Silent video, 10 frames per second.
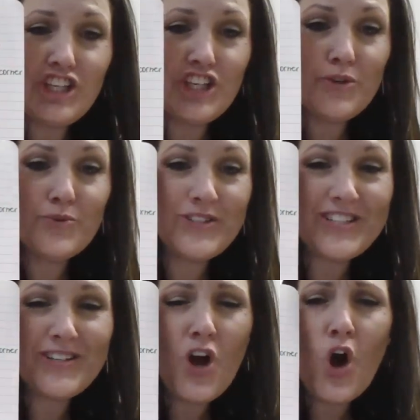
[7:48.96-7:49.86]

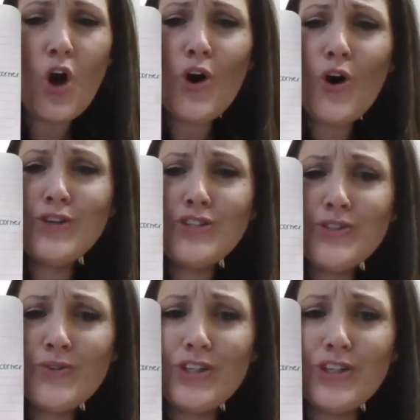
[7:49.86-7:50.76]
Cute. Oh, it's
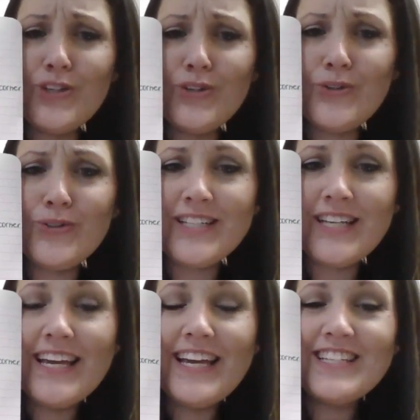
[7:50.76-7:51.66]
so cute.
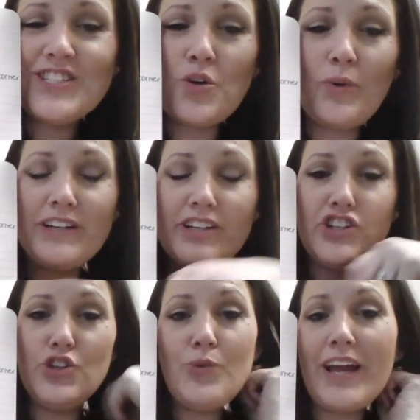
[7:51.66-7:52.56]
So what an
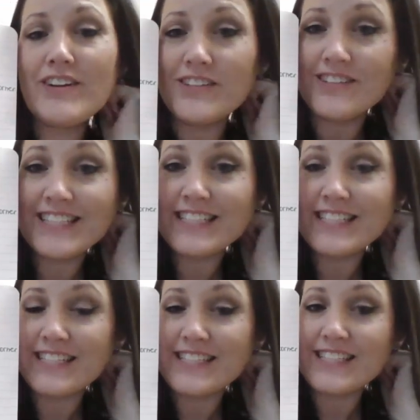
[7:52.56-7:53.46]
acute angle
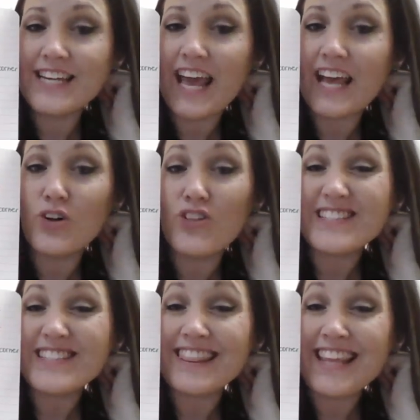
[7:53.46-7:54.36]
is an angle
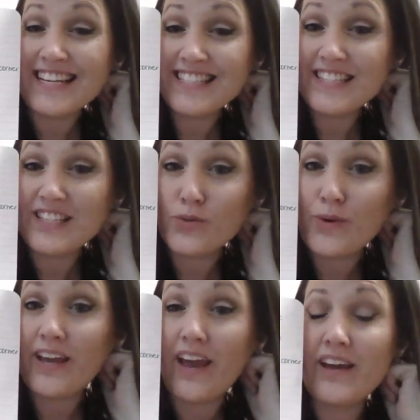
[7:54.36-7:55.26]
that's less than a
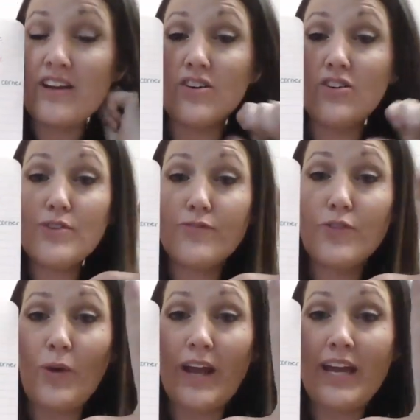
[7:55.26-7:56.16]
right angle. So if
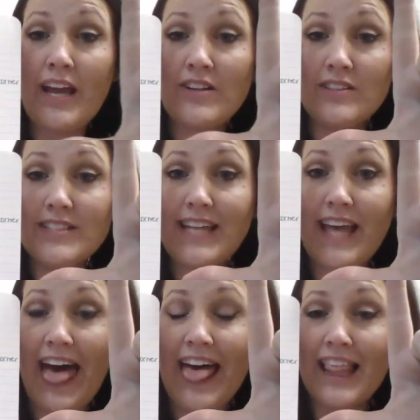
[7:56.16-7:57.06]
a right angle is an
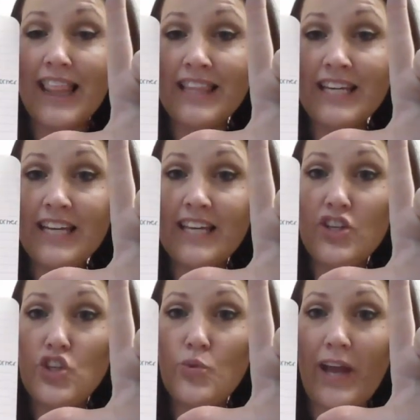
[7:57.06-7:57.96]
L, an
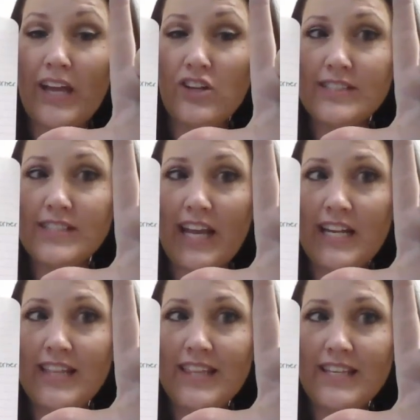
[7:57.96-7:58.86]
acute angle is
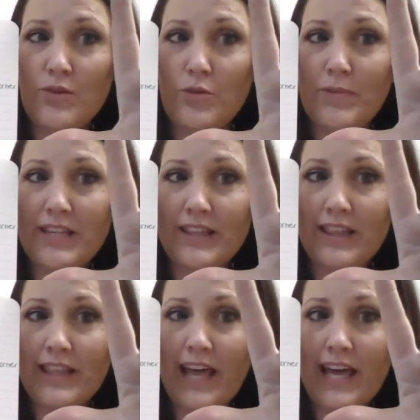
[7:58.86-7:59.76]
anything that would be
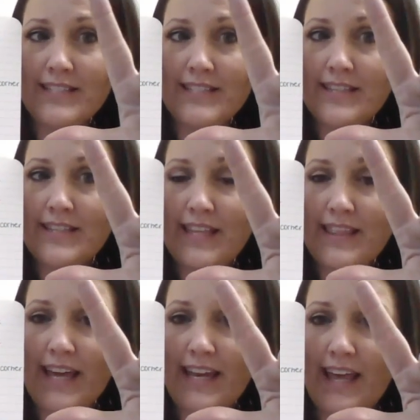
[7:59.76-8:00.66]
less than
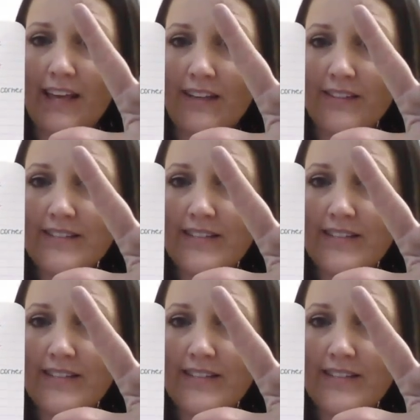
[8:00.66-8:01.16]
that L.